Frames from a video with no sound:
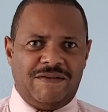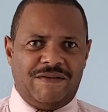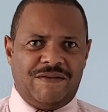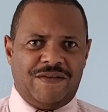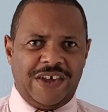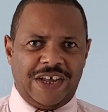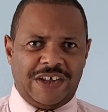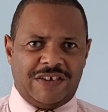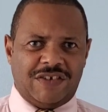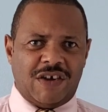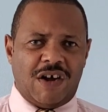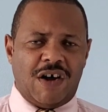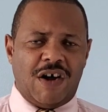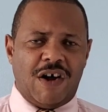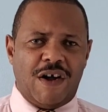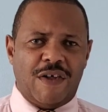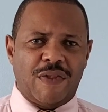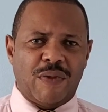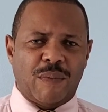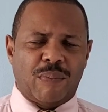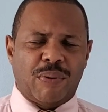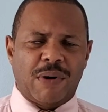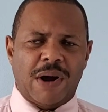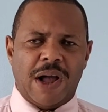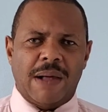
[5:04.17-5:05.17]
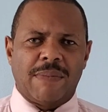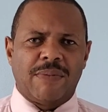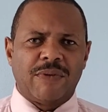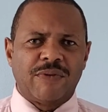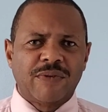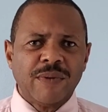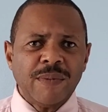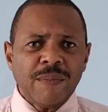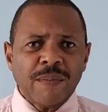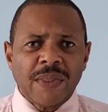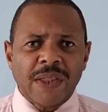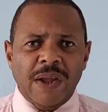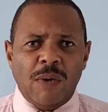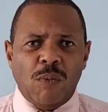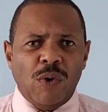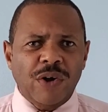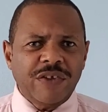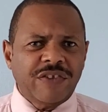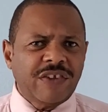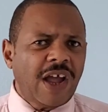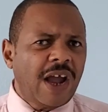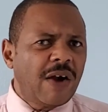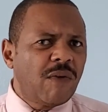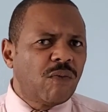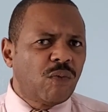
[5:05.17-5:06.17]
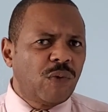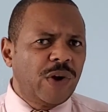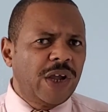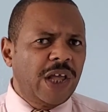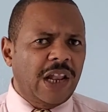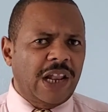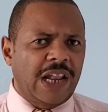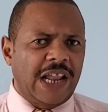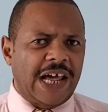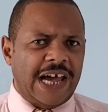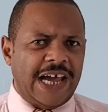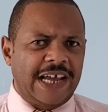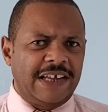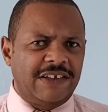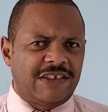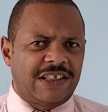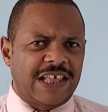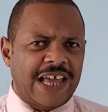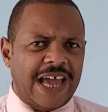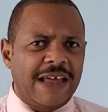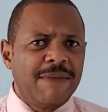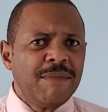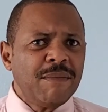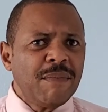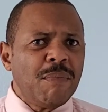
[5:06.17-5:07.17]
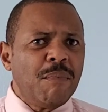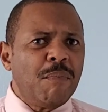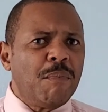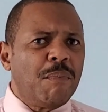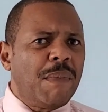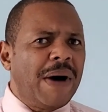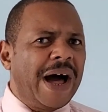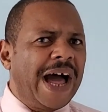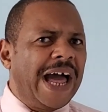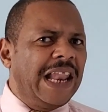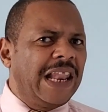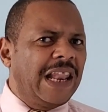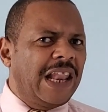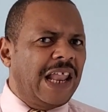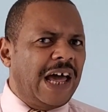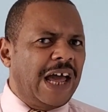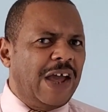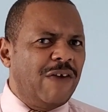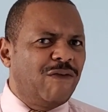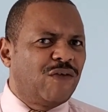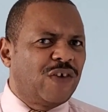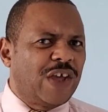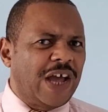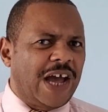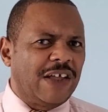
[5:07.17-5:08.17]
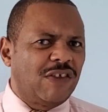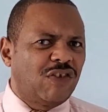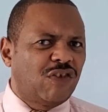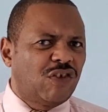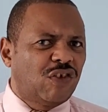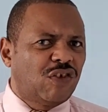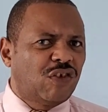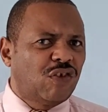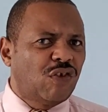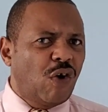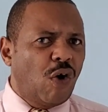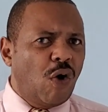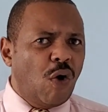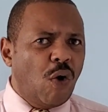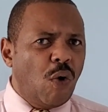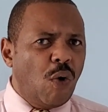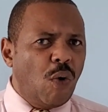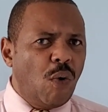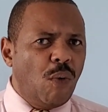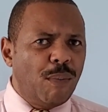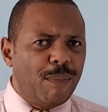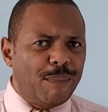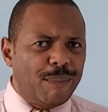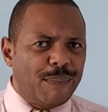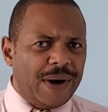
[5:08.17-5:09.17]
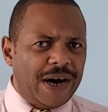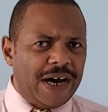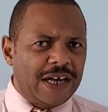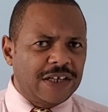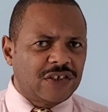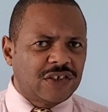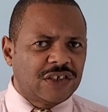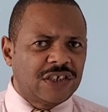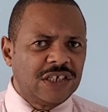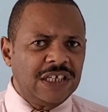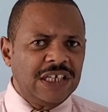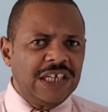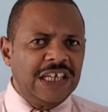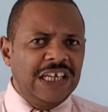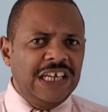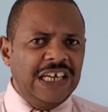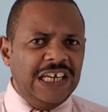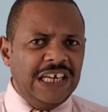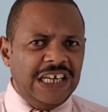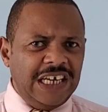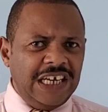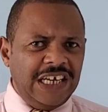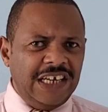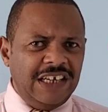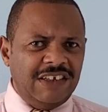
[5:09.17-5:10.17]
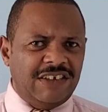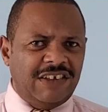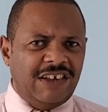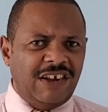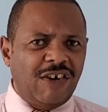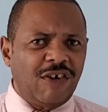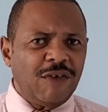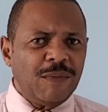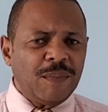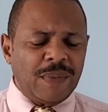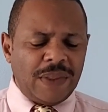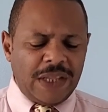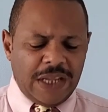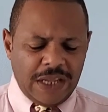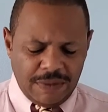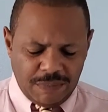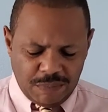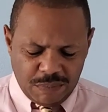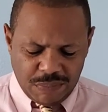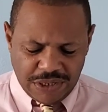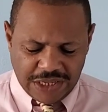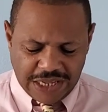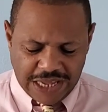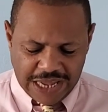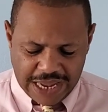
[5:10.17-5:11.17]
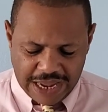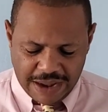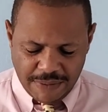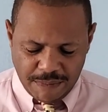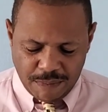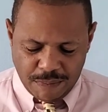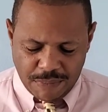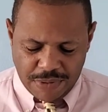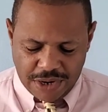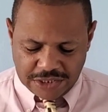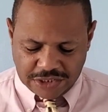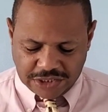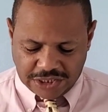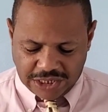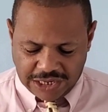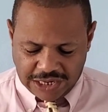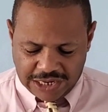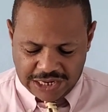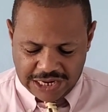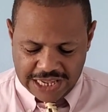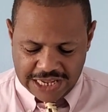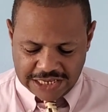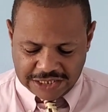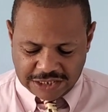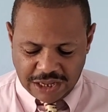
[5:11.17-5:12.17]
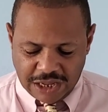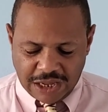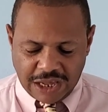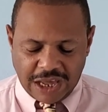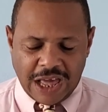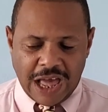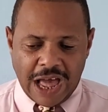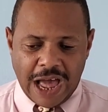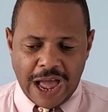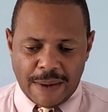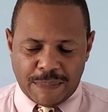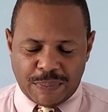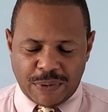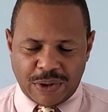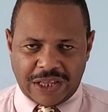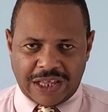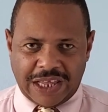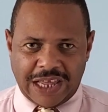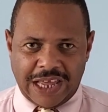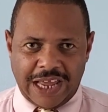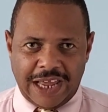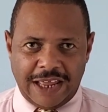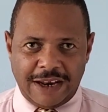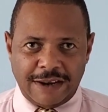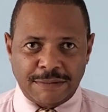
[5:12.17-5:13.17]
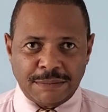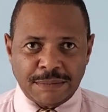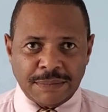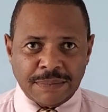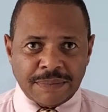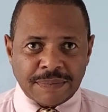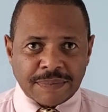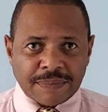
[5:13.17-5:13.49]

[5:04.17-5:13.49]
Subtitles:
fix all the problems. And once I realized that, my life got so much easier. It became much less complicated.